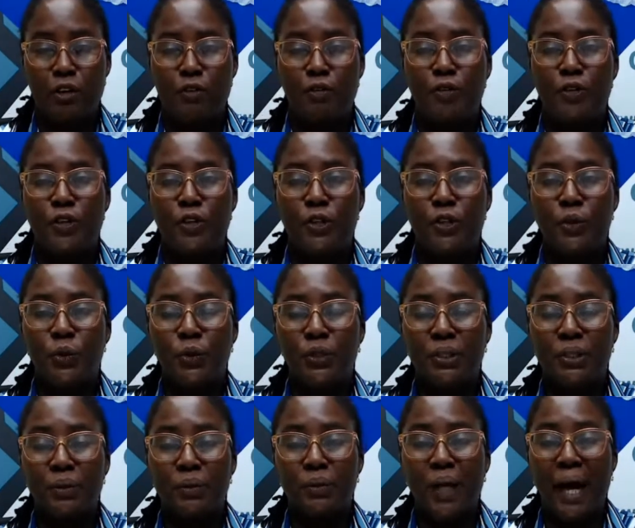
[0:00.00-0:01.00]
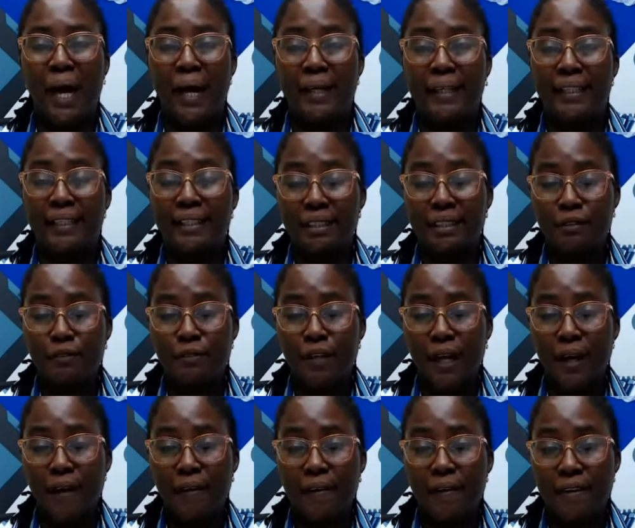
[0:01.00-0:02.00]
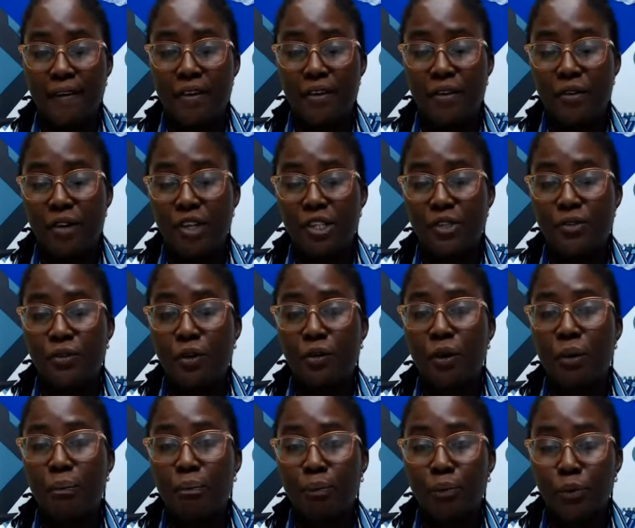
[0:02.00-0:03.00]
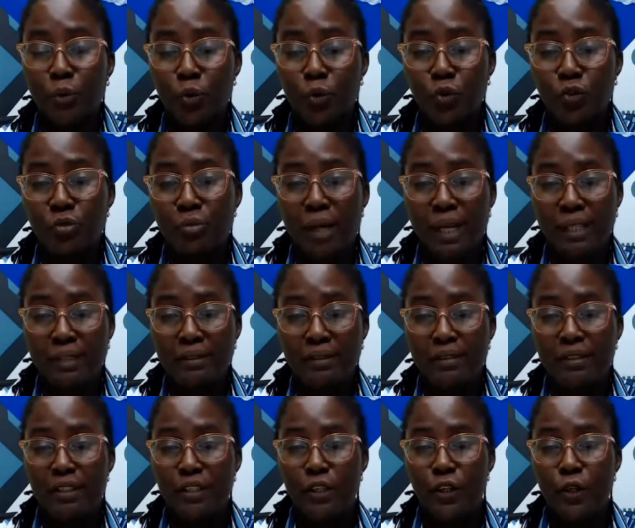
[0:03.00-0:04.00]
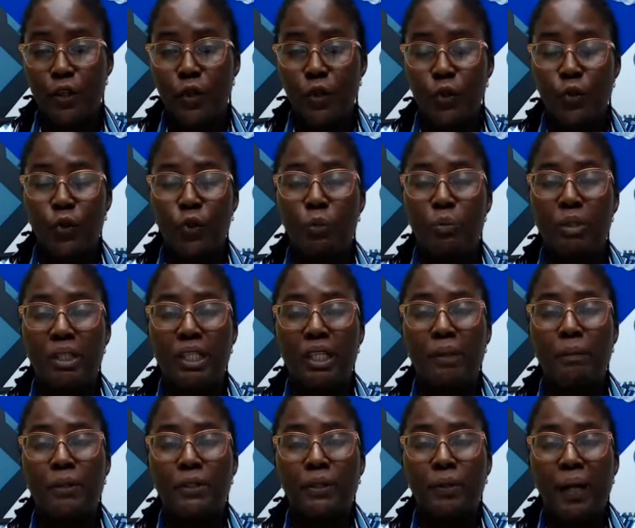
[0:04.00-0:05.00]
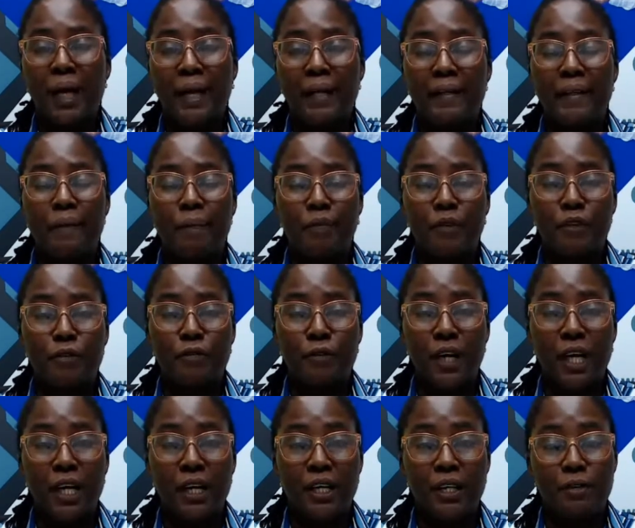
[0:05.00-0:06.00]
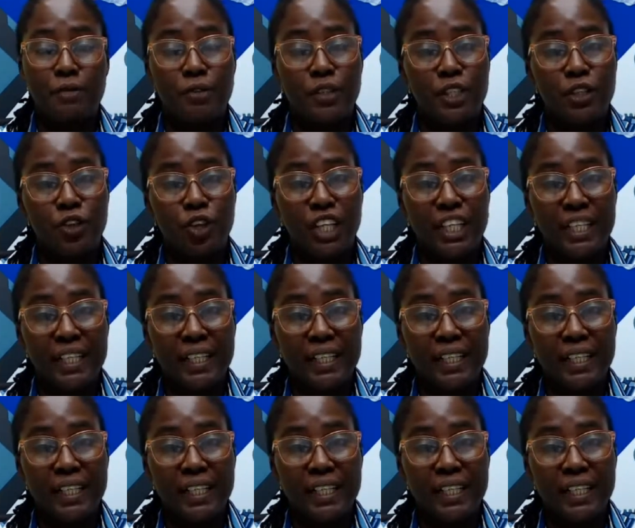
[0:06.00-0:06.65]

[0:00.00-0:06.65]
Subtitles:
for you to identify areas for improvement. You'll be able to identify if there are